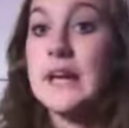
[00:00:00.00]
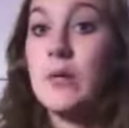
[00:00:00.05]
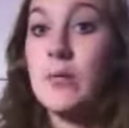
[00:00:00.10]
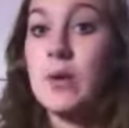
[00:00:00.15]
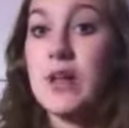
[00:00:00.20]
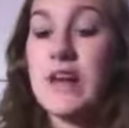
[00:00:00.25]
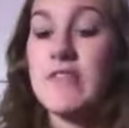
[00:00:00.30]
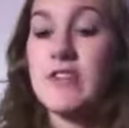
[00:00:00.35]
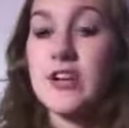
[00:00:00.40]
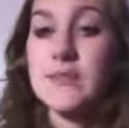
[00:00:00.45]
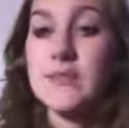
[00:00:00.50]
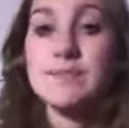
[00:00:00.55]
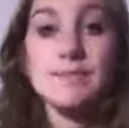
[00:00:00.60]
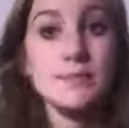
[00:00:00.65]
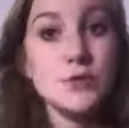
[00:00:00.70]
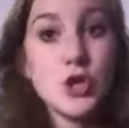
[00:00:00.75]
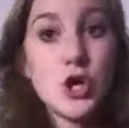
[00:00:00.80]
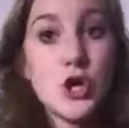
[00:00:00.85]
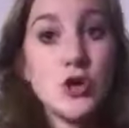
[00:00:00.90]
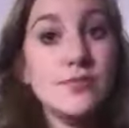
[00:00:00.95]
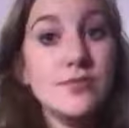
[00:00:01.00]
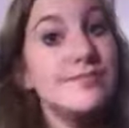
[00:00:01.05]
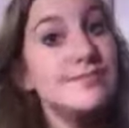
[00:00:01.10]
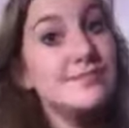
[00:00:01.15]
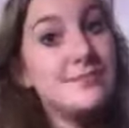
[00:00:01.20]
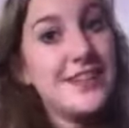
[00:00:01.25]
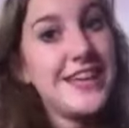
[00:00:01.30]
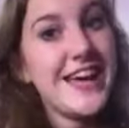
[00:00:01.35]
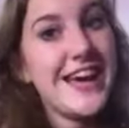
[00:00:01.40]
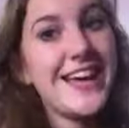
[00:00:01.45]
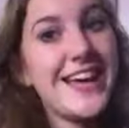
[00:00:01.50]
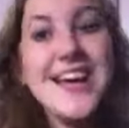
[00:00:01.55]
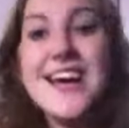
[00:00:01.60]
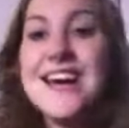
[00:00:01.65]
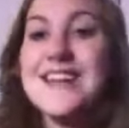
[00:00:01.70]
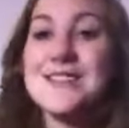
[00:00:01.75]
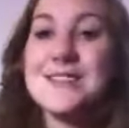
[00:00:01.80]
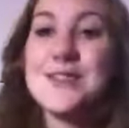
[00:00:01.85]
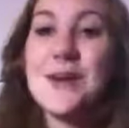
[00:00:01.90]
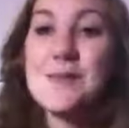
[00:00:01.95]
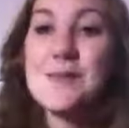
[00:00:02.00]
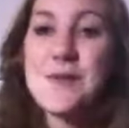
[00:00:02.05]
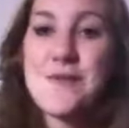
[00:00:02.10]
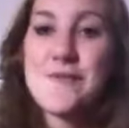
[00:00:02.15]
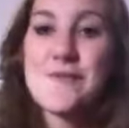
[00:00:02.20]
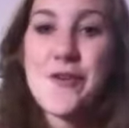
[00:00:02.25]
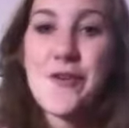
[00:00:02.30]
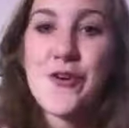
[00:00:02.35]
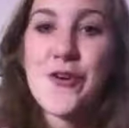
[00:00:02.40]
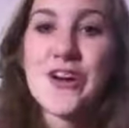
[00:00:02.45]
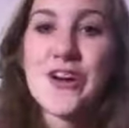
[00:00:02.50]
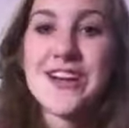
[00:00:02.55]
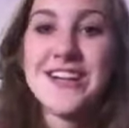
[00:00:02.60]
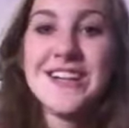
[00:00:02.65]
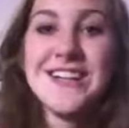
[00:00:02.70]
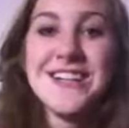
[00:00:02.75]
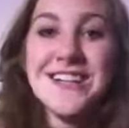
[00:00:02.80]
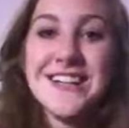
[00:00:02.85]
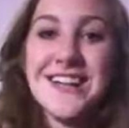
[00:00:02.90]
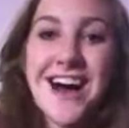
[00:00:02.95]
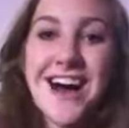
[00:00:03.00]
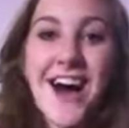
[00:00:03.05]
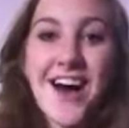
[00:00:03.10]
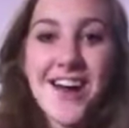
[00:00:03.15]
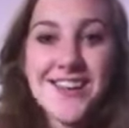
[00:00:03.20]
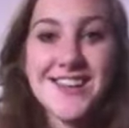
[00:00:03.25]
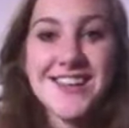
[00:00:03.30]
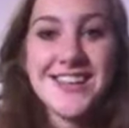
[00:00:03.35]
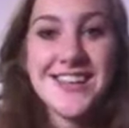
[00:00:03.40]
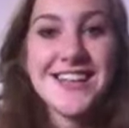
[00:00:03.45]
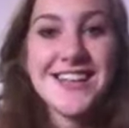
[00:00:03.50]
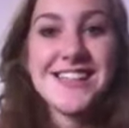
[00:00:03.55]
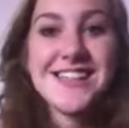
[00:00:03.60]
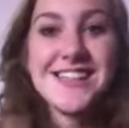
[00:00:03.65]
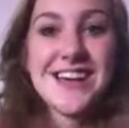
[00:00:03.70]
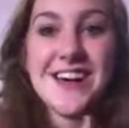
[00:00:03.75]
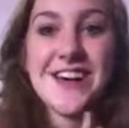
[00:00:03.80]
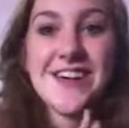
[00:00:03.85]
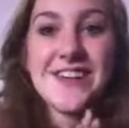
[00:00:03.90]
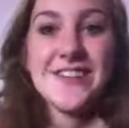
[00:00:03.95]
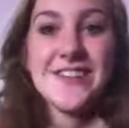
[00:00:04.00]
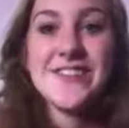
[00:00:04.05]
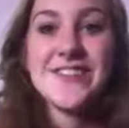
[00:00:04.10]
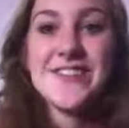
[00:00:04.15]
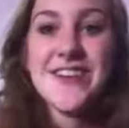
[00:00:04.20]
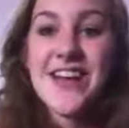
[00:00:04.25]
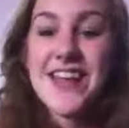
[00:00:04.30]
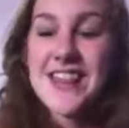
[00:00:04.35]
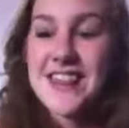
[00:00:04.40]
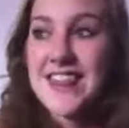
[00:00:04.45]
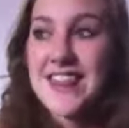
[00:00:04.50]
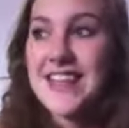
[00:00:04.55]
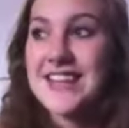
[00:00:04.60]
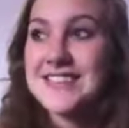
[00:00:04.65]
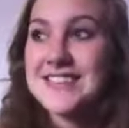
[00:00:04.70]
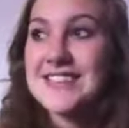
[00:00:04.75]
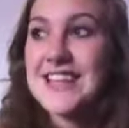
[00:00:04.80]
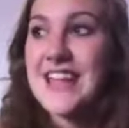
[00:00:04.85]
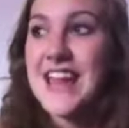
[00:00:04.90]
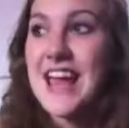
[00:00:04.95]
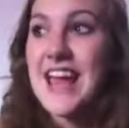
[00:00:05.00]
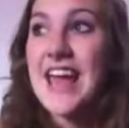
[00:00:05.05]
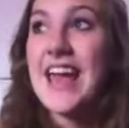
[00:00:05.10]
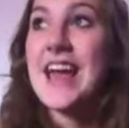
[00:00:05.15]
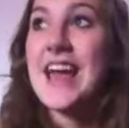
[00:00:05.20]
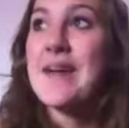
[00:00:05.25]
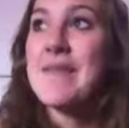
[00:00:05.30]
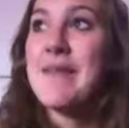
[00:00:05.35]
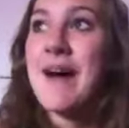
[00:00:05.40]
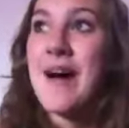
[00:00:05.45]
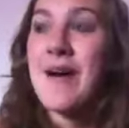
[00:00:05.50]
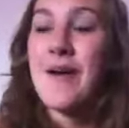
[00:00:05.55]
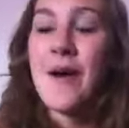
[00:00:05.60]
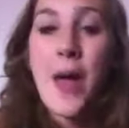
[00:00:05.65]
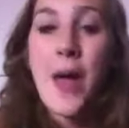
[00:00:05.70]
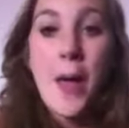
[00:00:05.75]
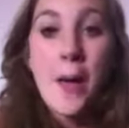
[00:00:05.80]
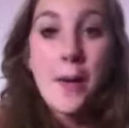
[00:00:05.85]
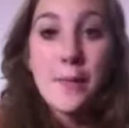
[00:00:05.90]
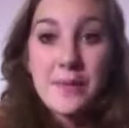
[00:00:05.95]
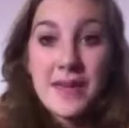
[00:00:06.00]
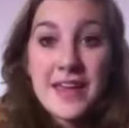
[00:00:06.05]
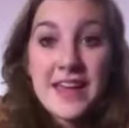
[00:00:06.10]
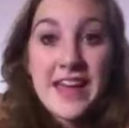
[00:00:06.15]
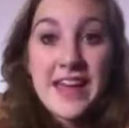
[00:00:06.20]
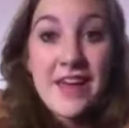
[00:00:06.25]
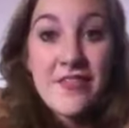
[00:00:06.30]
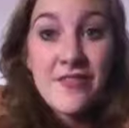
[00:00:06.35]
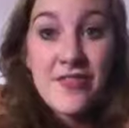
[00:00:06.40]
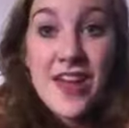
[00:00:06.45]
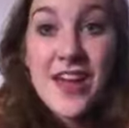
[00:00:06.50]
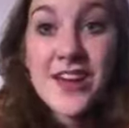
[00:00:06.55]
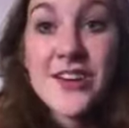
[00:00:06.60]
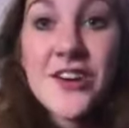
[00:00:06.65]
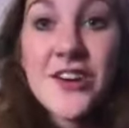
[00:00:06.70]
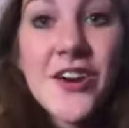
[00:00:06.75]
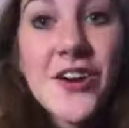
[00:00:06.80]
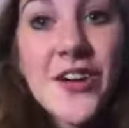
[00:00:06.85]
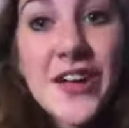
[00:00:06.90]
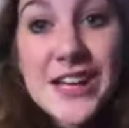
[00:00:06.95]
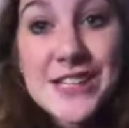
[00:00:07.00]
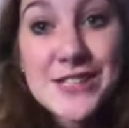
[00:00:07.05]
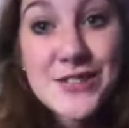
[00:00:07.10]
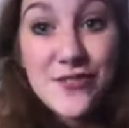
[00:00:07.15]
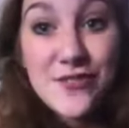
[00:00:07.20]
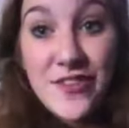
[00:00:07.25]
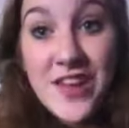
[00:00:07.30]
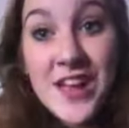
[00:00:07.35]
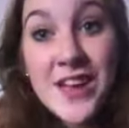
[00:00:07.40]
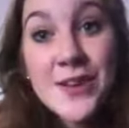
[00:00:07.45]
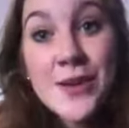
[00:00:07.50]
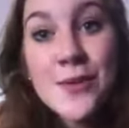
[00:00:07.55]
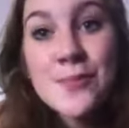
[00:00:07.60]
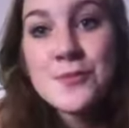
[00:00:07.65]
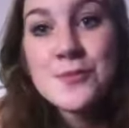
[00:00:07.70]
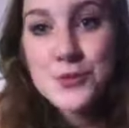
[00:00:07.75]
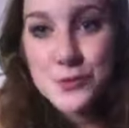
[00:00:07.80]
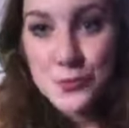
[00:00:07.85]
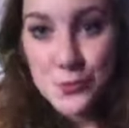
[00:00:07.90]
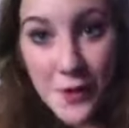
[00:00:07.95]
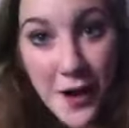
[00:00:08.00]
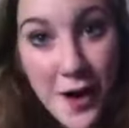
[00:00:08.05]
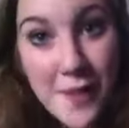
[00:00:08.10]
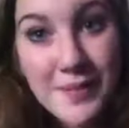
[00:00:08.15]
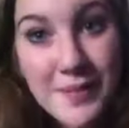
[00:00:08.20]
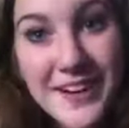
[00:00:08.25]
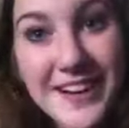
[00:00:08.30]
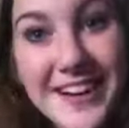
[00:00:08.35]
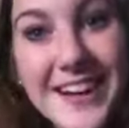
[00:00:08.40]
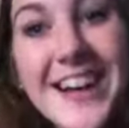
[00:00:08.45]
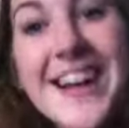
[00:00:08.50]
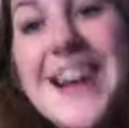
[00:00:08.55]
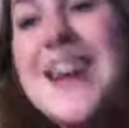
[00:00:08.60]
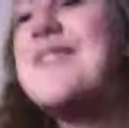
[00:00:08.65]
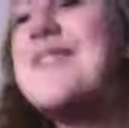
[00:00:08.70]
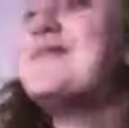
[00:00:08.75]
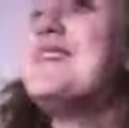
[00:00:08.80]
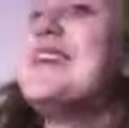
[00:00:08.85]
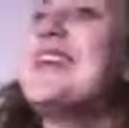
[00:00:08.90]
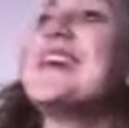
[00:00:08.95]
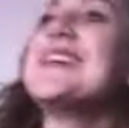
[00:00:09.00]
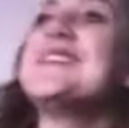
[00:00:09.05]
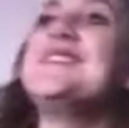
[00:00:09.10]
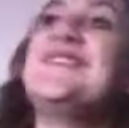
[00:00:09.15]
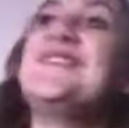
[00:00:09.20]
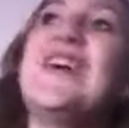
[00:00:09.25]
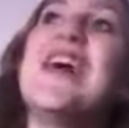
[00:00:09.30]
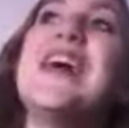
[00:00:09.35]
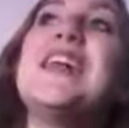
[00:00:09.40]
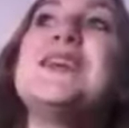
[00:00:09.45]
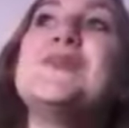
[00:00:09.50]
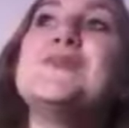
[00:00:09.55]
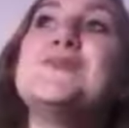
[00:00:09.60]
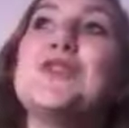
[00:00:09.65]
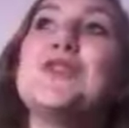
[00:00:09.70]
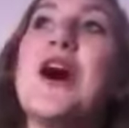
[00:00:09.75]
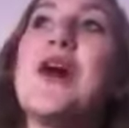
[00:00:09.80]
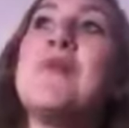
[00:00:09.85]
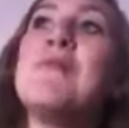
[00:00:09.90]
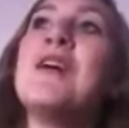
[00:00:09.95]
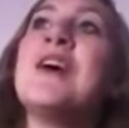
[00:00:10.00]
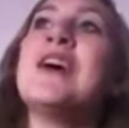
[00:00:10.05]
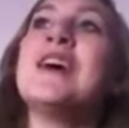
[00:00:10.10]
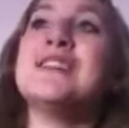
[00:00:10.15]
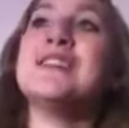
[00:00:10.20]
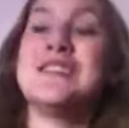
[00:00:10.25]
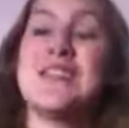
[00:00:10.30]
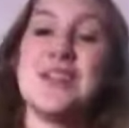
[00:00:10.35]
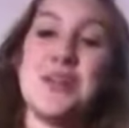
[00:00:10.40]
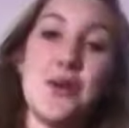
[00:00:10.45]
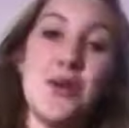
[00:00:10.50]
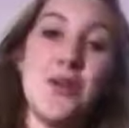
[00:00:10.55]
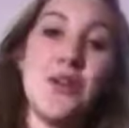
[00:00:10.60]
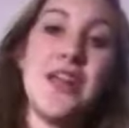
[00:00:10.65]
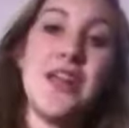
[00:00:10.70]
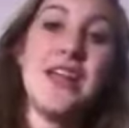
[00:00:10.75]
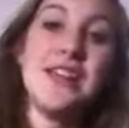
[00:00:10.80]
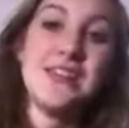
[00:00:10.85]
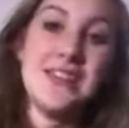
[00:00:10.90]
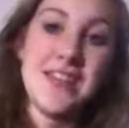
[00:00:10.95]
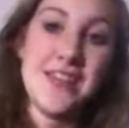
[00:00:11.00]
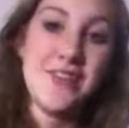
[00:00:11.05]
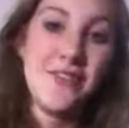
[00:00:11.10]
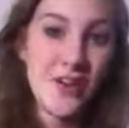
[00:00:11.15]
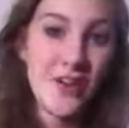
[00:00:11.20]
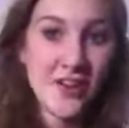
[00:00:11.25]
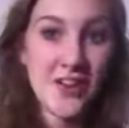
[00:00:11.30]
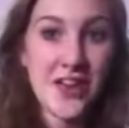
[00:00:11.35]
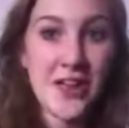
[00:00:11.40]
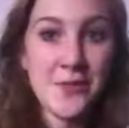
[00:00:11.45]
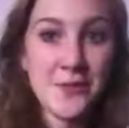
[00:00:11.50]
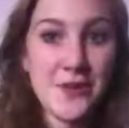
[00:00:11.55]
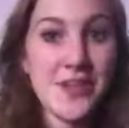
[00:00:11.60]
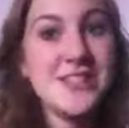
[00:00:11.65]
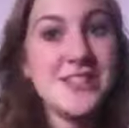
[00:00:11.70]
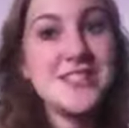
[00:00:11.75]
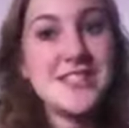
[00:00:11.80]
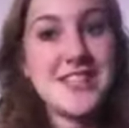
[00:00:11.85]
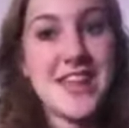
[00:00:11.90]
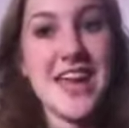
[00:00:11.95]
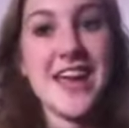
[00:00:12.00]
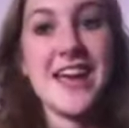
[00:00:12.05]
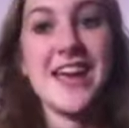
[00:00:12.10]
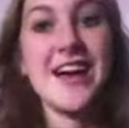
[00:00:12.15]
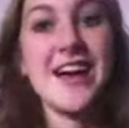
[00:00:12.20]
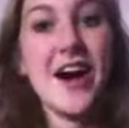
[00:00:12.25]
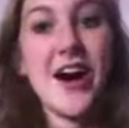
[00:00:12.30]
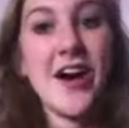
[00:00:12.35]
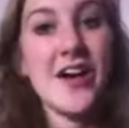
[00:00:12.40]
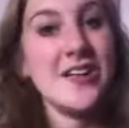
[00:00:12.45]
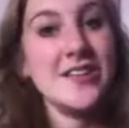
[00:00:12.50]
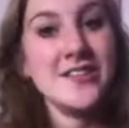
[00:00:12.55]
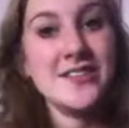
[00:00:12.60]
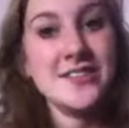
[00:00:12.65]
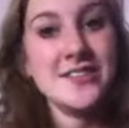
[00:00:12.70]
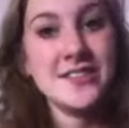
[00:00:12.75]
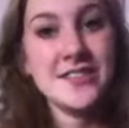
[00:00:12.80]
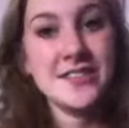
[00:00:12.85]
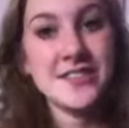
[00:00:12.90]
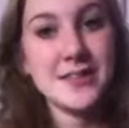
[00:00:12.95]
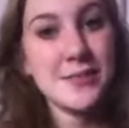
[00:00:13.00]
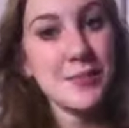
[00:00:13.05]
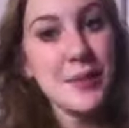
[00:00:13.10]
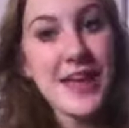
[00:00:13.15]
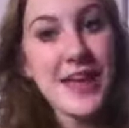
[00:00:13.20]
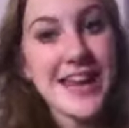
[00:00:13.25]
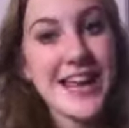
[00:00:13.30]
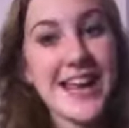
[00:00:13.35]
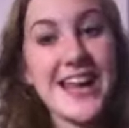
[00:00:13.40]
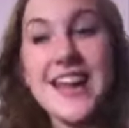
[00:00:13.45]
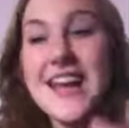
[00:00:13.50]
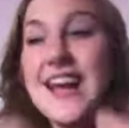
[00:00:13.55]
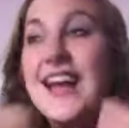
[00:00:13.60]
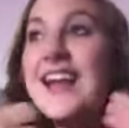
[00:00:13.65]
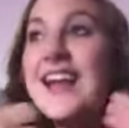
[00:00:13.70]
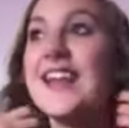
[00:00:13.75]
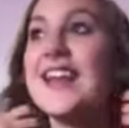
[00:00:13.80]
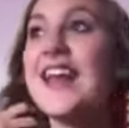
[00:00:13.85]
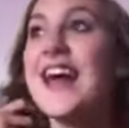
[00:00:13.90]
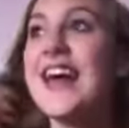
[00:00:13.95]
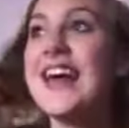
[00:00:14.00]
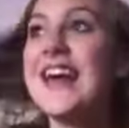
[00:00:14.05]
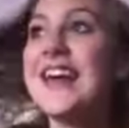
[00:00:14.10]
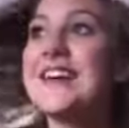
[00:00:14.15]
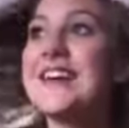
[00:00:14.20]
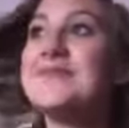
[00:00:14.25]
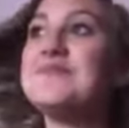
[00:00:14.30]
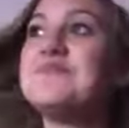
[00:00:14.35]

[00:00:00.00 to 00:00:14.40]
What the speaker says: whatever. So, yeah. So number four on the list of things that I hate about being a fangirl is fandom drama. Because fandom drama is literally the fucking worst thing on the planet. Like,